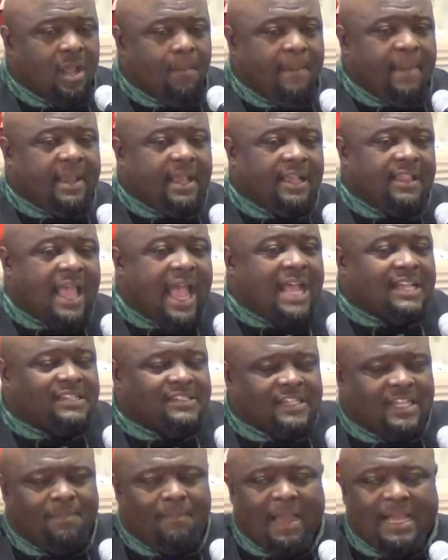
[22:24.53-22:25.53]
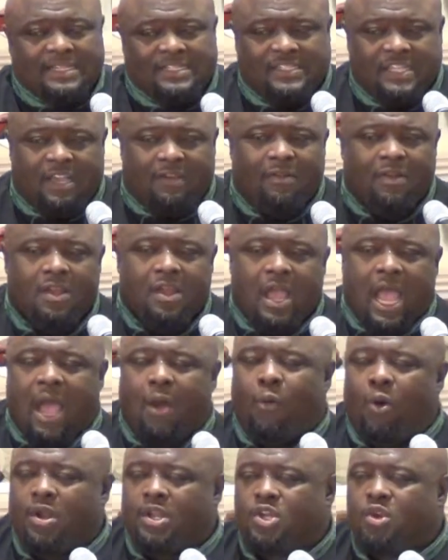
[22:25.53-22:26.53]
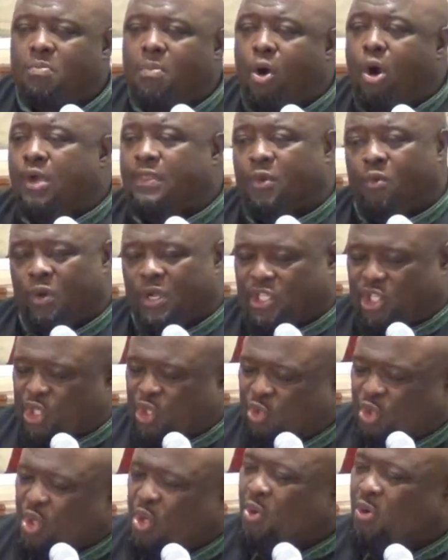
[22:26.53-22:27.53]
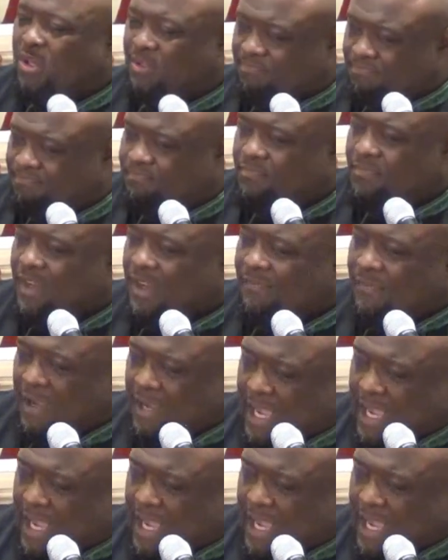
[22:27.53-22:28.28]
because I see myself, I want to do more than what you're doing for